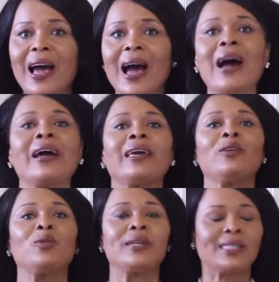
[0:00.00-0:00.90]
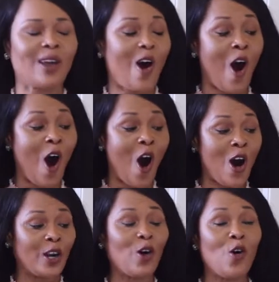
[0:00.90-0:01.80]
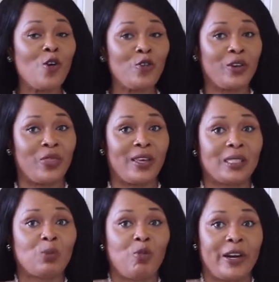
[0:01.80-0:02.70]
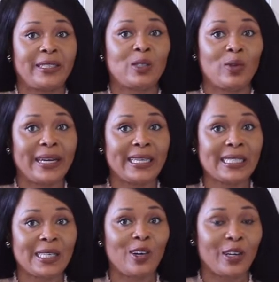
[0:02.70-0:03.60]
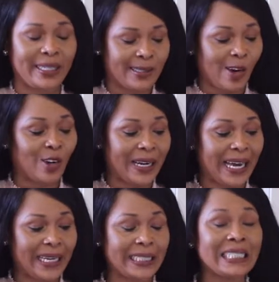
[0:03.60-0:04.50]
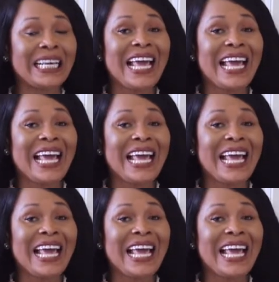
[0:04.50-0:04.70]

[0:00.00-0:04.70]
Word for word: I was all over this print when I saw it online.